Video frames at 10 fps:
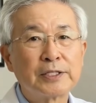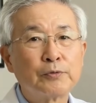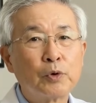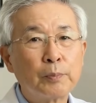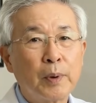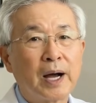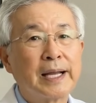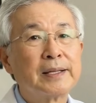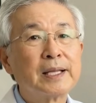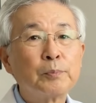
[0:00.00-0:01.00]
for a
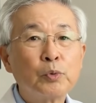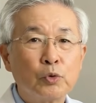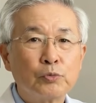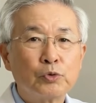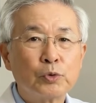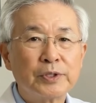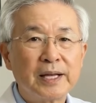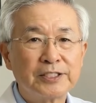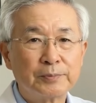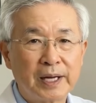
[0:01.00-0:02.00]
body that moves with
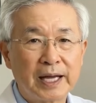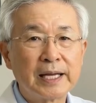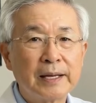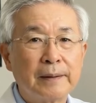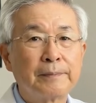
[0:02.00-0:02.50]
less pain.